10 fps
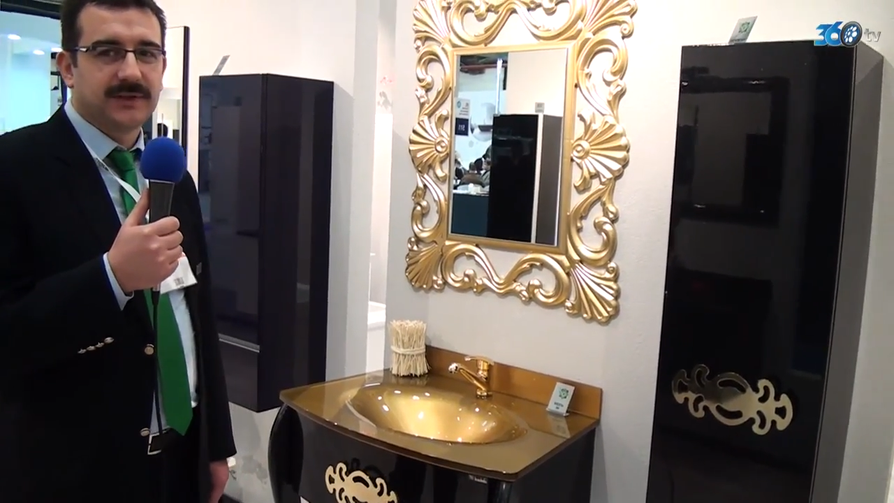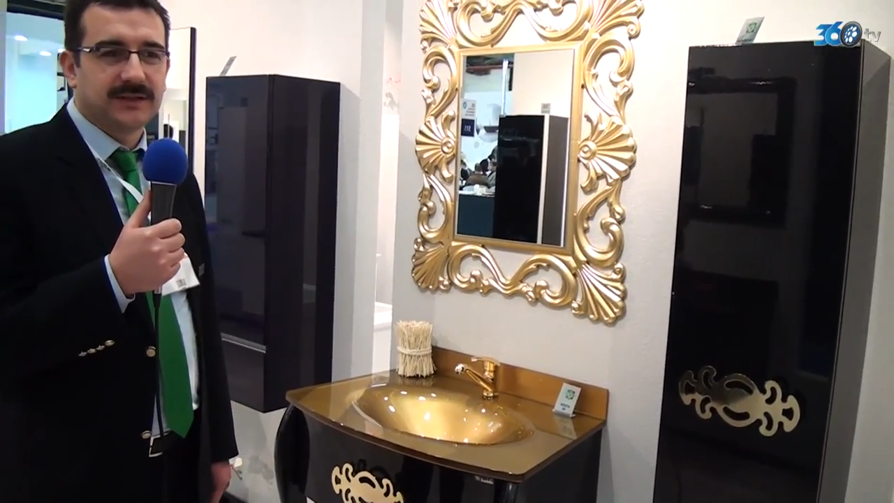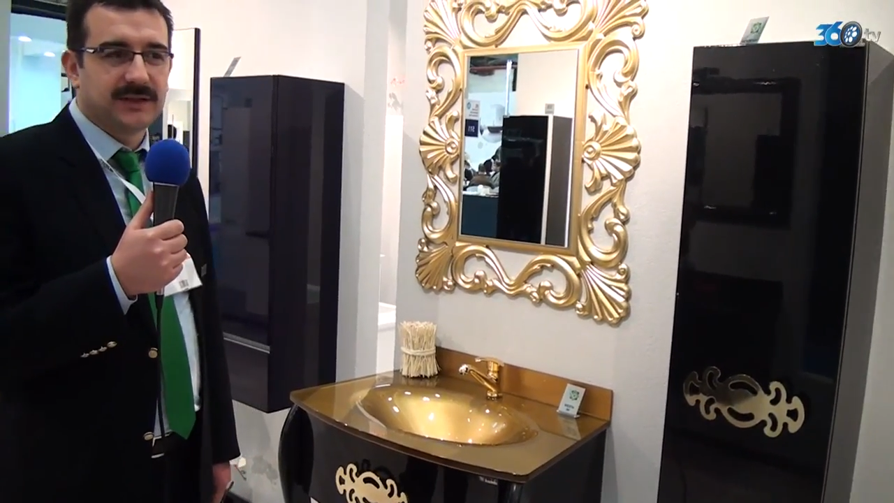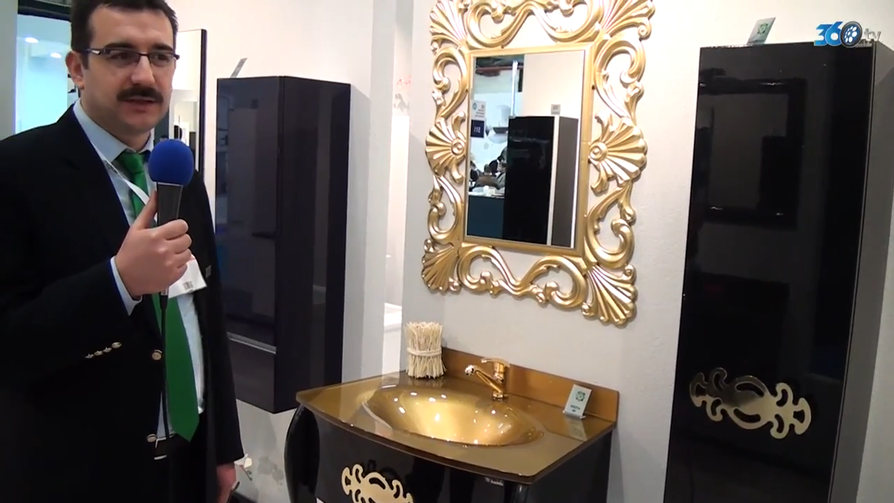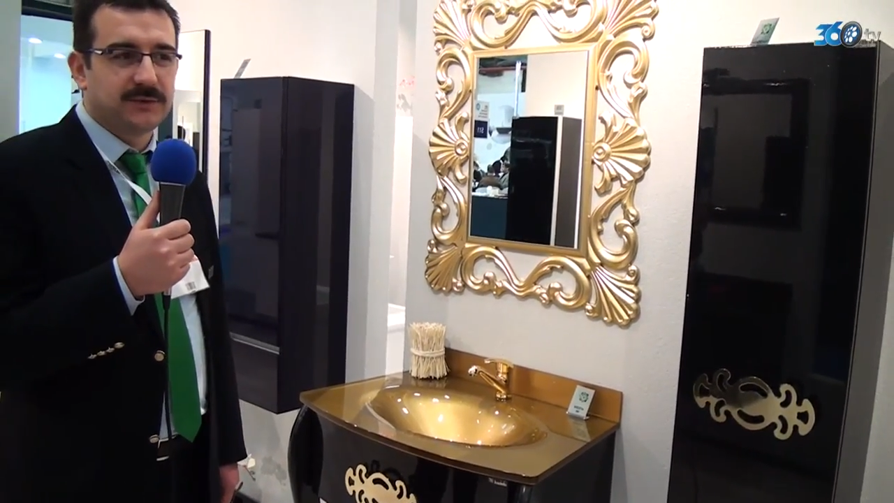
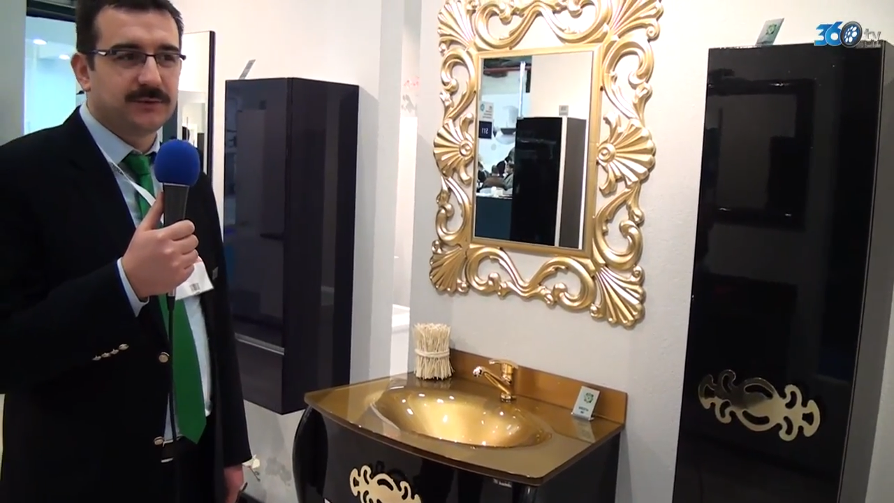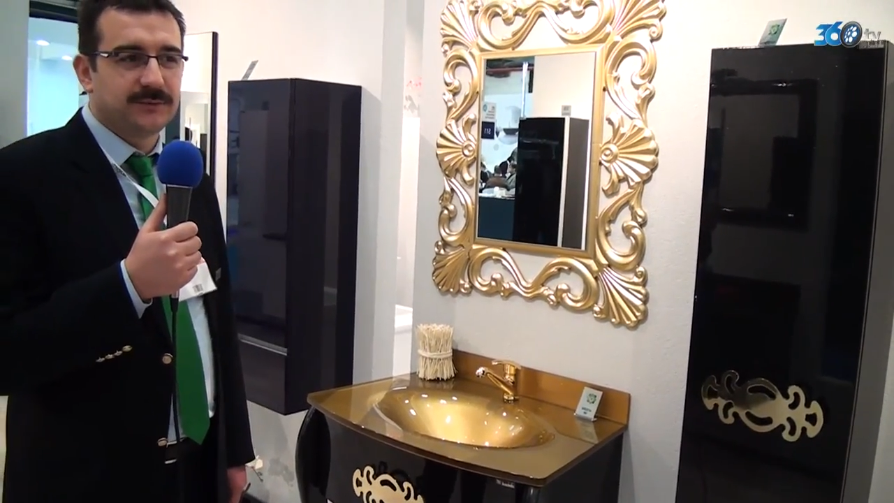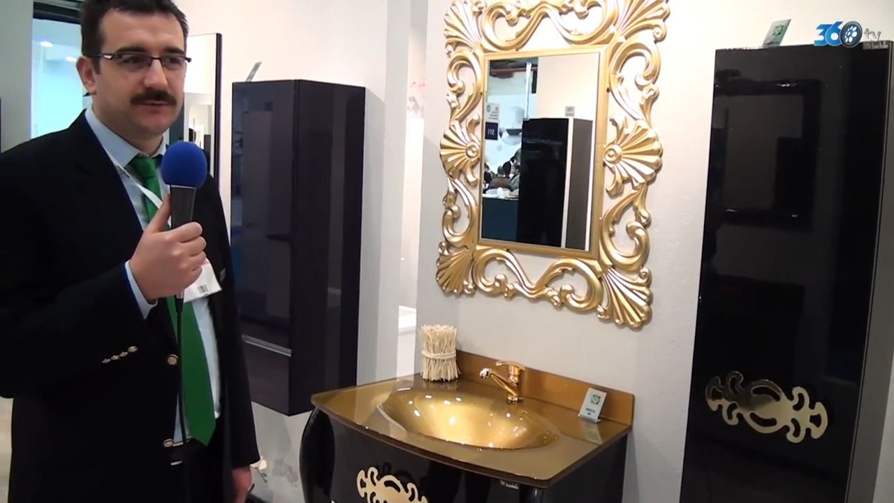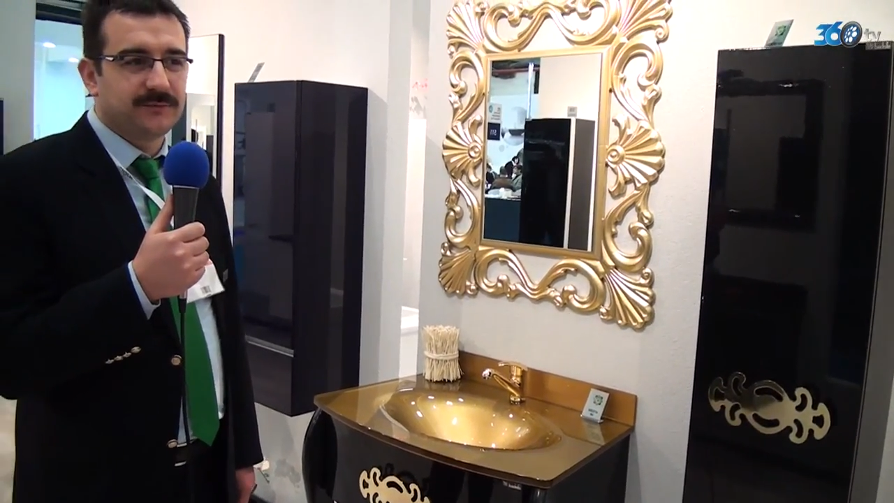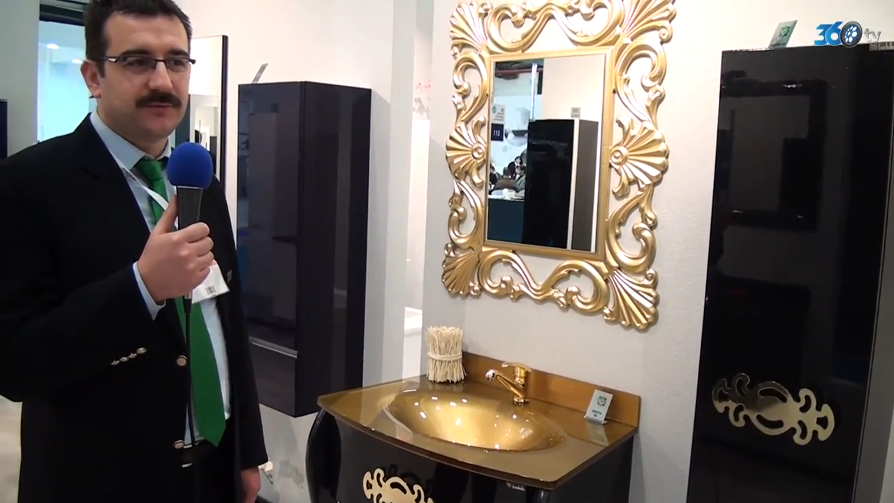Thank
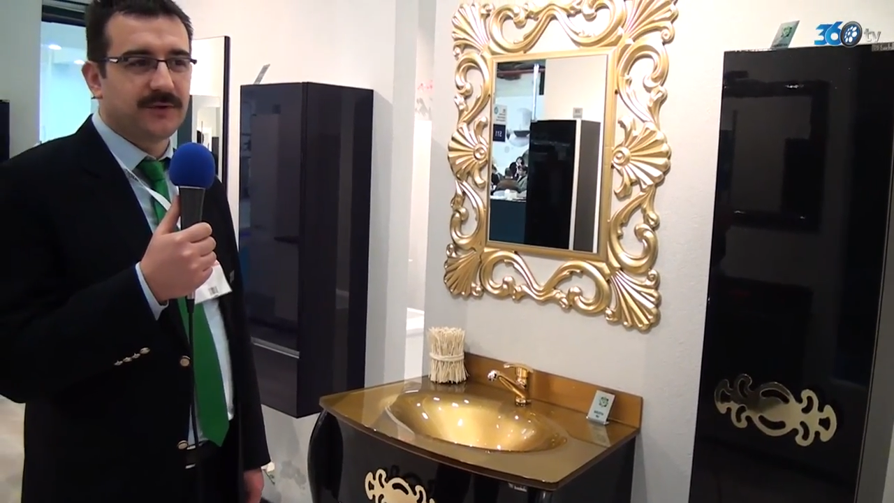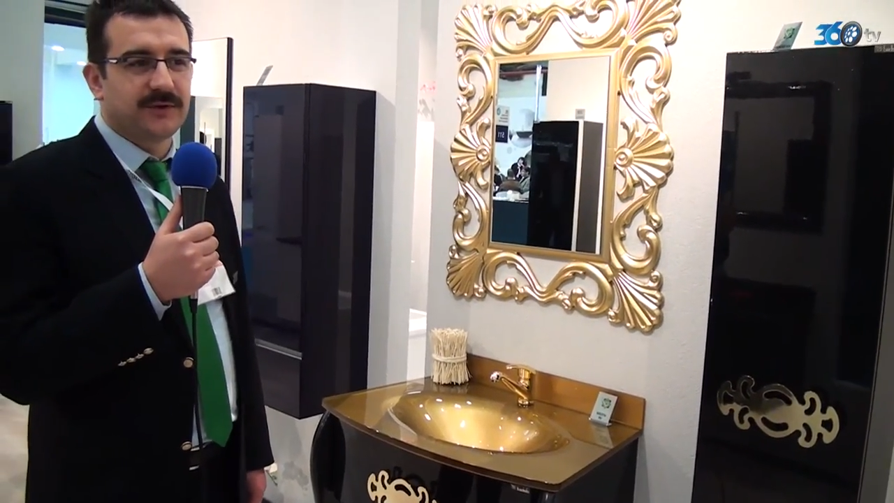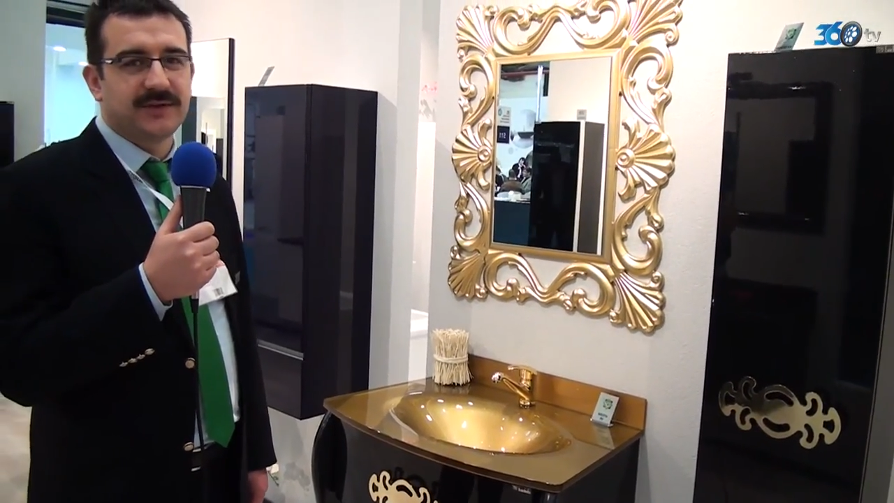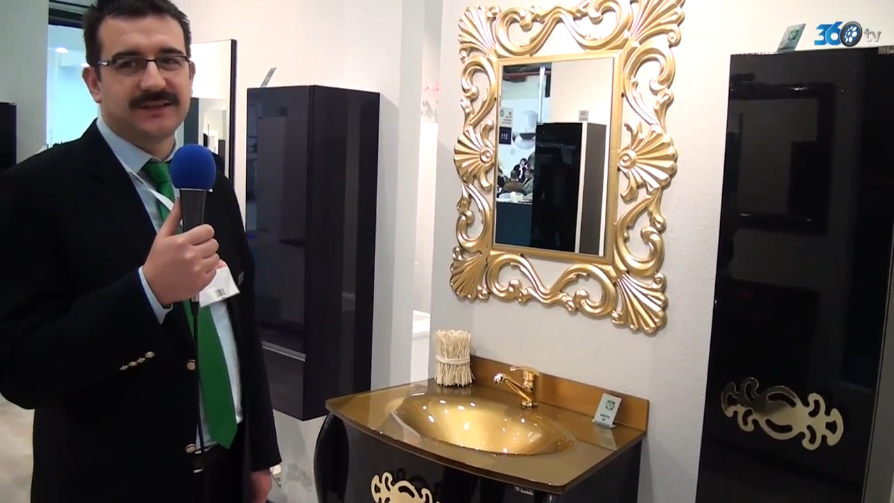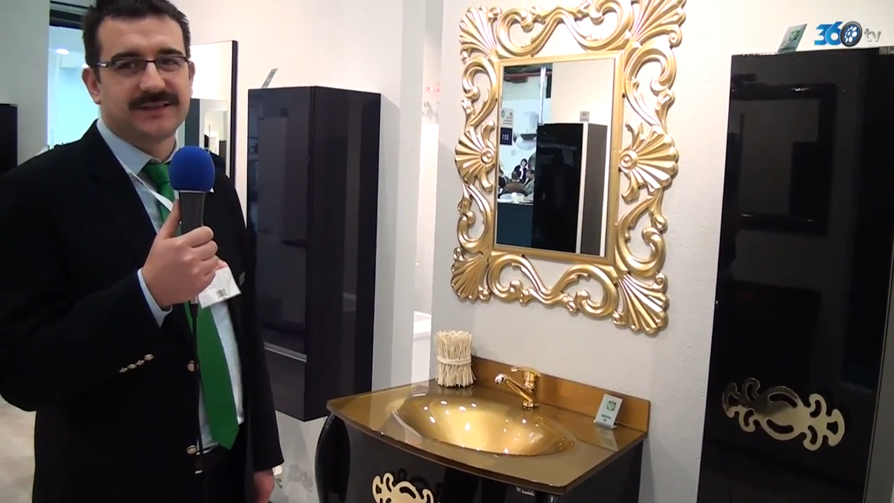you for
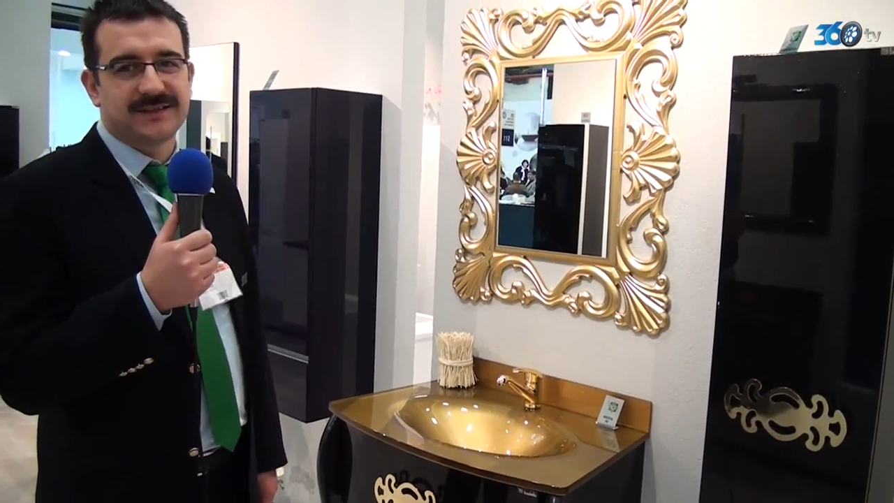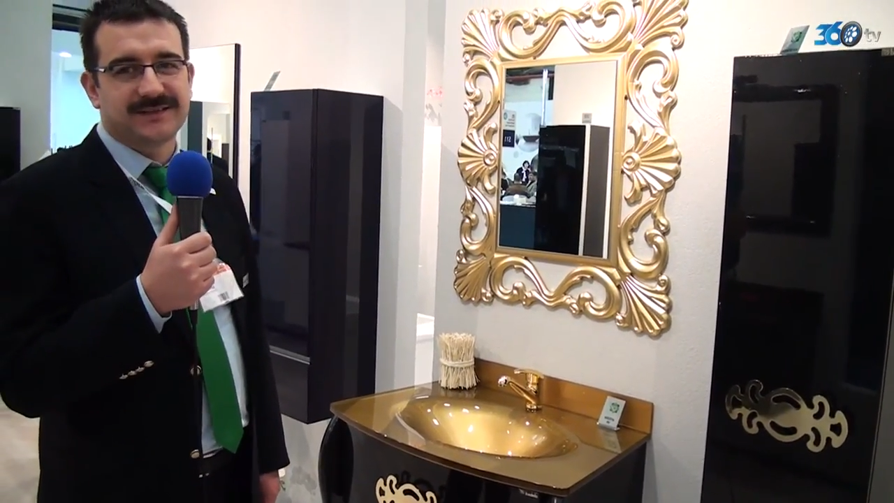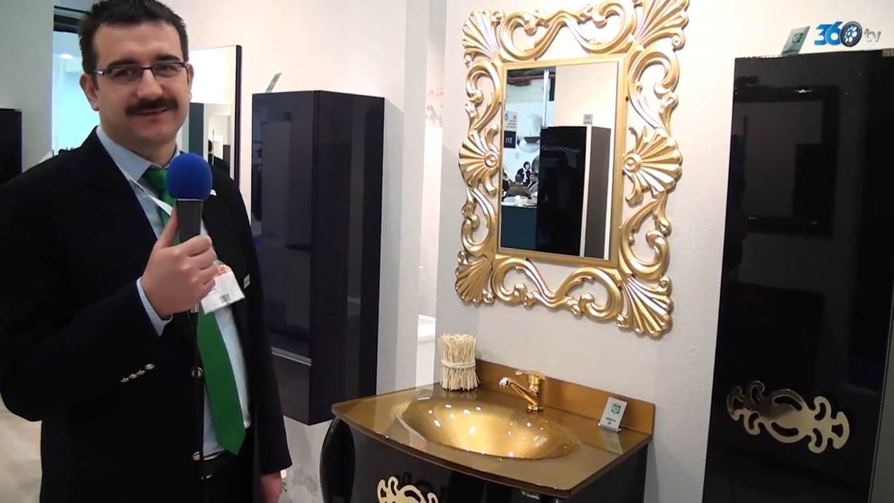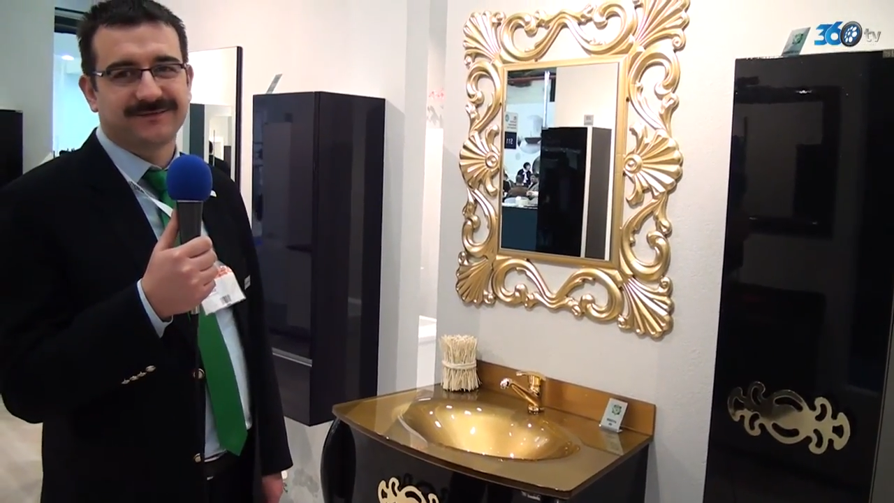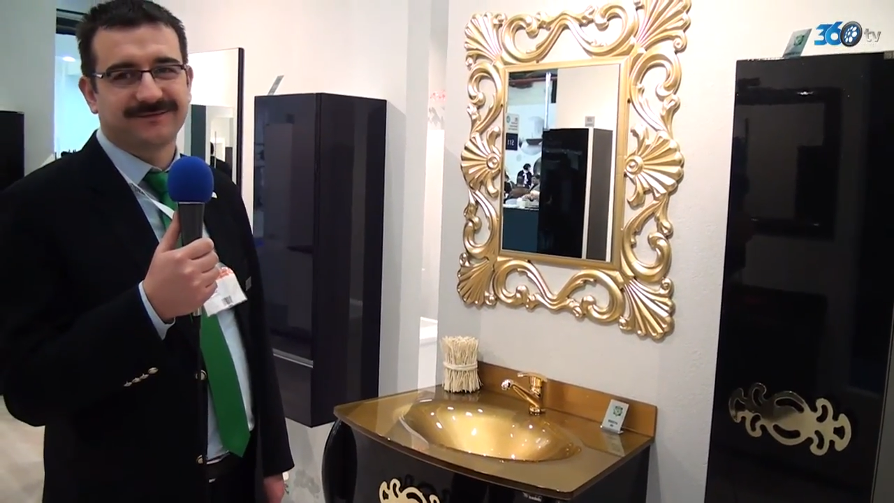your
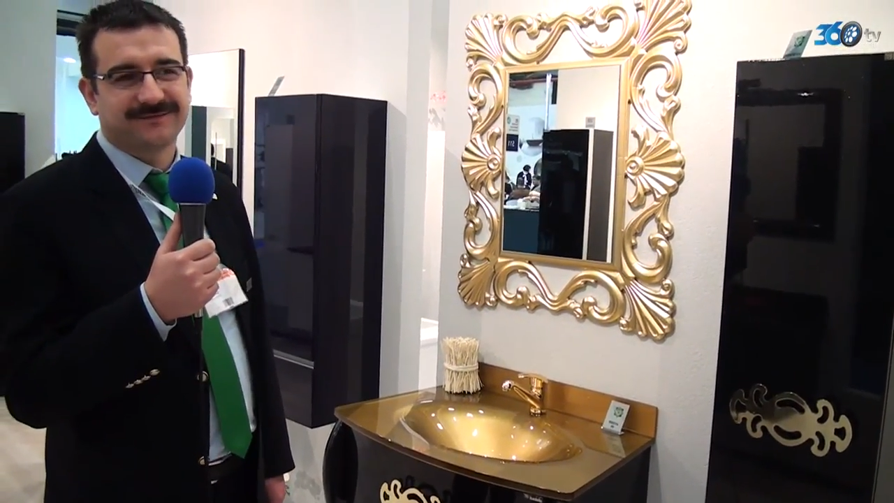interest.